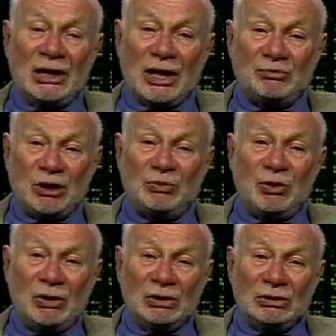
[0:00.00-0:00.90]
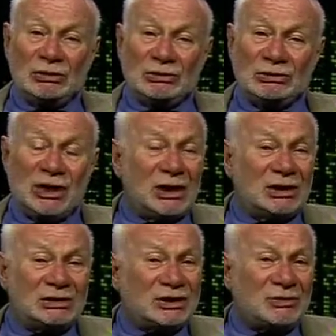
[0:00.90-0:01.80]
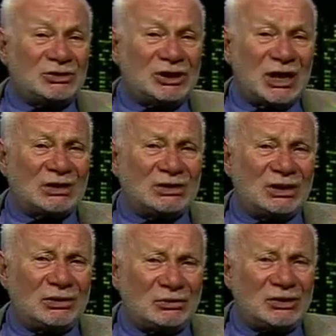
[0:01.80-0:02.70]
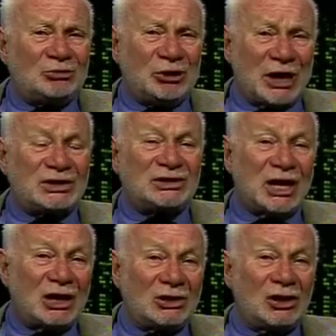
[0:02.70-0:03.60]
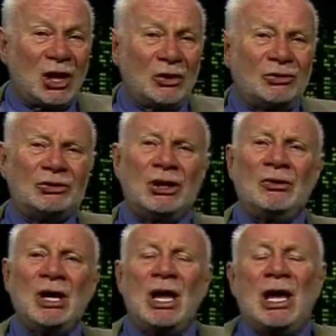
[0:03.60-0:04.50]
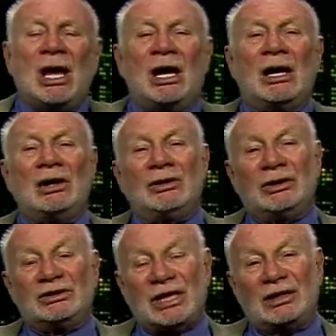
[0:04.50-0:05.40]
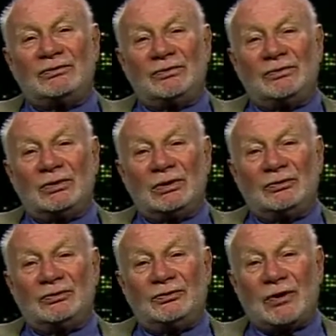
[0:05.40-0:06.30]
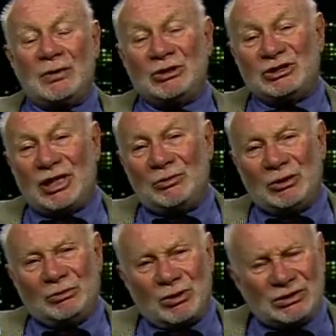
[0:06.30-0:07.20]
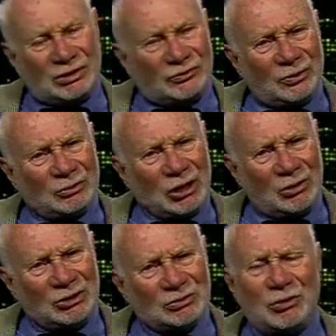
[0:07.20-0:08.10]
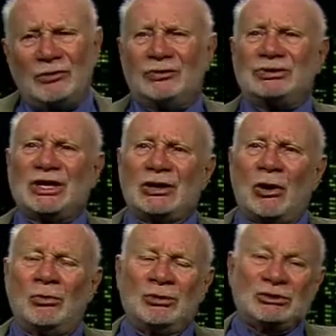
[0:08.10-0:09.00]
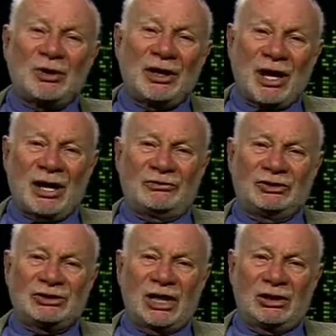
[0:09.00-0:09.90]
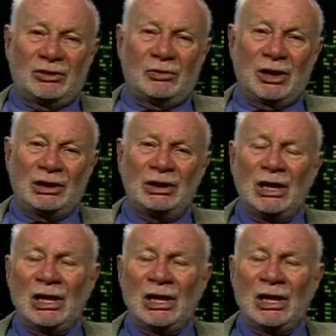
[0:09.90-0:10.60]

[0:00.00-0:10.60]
that people needed some sense that there was a place they could go. You know, uh, there's that uh, famous statement, was it from Thomas Wolfe, who said, Home is where they have to take you in?